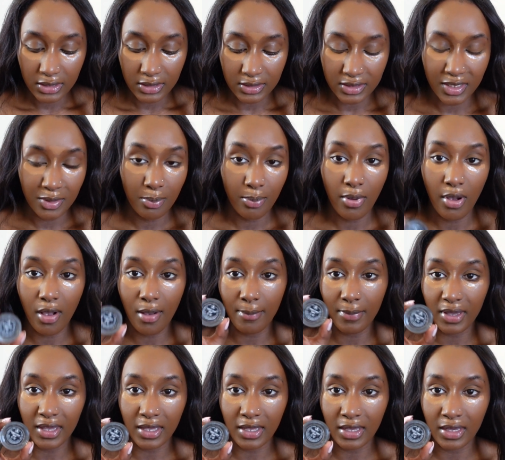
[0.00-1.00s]
dip
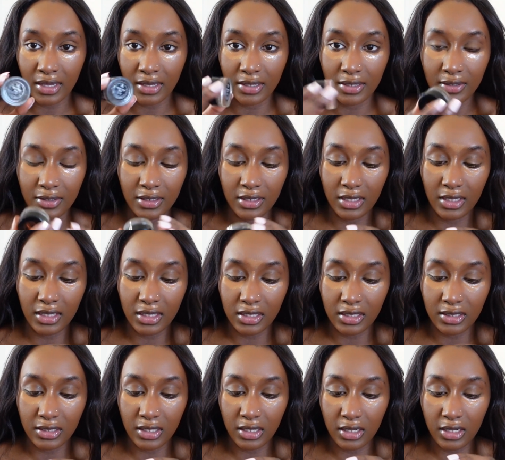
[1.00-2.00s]
pomade
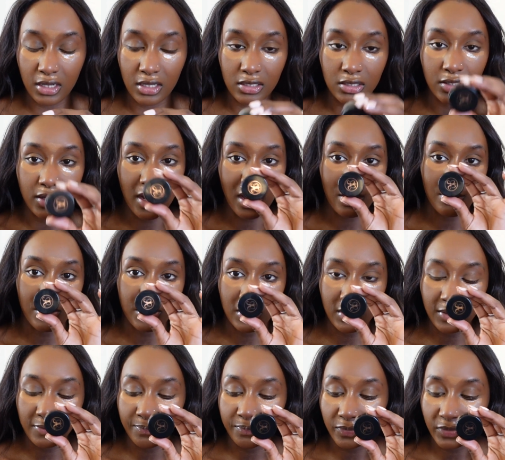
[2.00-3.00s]
in the color
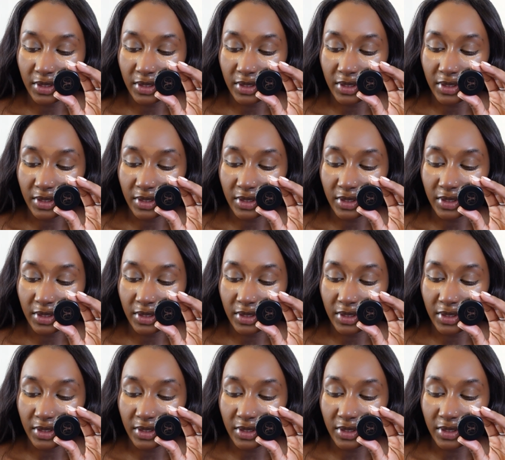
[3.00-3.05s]
Ebony,